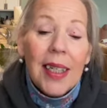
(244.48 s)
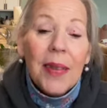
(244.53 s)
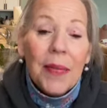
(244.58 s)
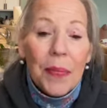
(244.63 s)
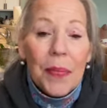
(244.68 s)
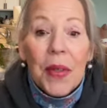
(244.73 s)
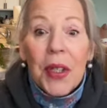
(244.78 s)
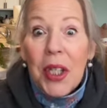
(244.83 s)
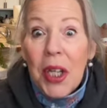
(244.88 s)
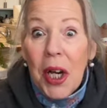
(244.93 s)

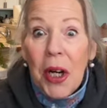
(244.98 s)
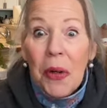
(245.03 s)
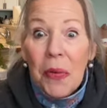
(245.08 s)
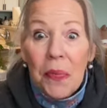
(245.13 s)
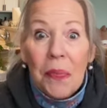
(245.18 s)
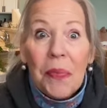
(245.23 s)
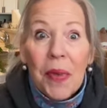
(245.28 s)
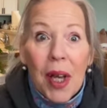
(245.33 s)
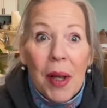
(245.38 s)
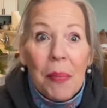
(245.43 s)

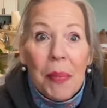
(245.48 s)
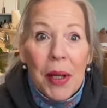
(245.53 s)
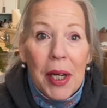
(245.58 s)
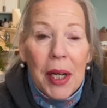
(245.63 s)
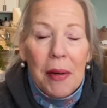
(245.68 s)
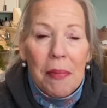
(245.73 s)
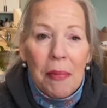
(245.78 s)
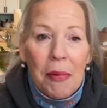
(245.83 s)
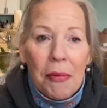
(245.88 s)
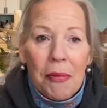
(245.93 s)
So I'll put
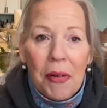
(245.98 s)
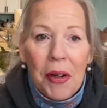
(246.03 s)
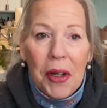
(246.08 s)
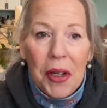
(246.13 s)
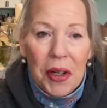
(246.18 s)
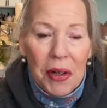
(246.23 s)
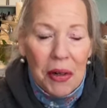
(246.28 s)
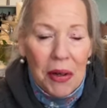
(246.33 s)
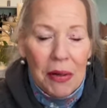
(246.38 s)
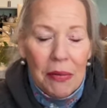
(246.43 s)
up a
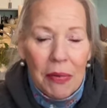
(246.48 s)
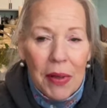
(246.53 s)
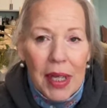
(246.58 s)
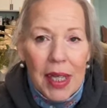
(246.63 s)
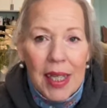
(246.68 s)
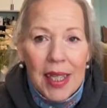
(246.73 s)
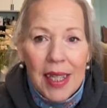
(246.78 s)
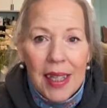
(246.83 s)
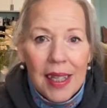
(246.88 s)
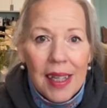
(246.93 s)
photo
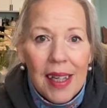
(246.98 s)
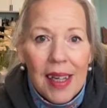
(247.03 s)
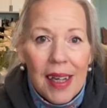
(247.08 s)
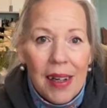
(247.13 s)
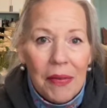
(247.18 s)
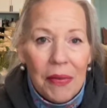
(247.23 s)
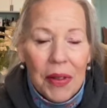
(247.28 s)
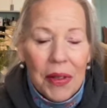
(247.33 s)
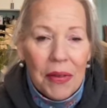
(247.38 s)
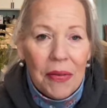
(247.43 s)

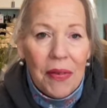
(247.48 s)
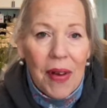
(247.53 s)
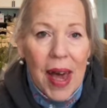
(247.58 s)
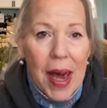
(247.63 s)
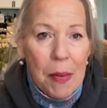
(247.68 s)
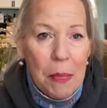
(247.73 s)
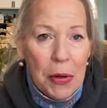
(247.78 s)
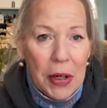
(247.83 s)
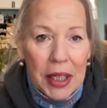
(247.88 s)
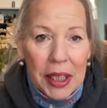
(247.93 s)
of the
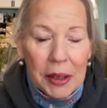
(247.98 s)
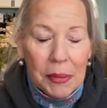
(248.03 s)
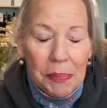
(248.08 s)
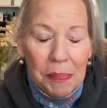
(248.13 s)
fabric.